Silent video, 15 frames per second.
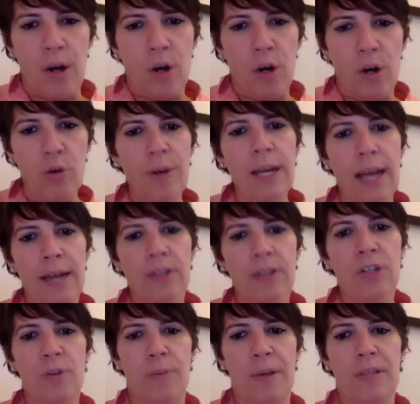Who do we like to
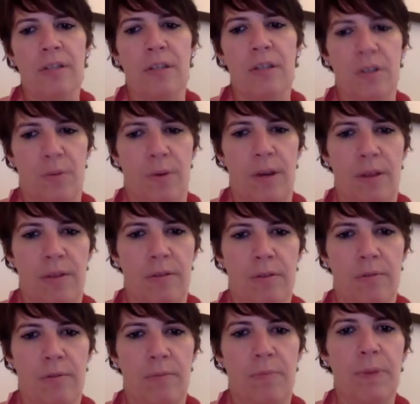do business with?
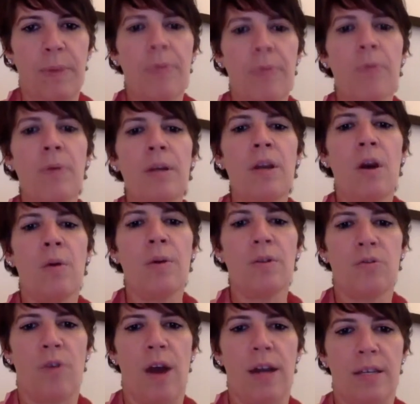People we know and
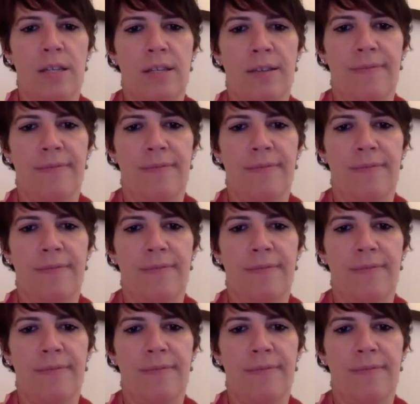trust.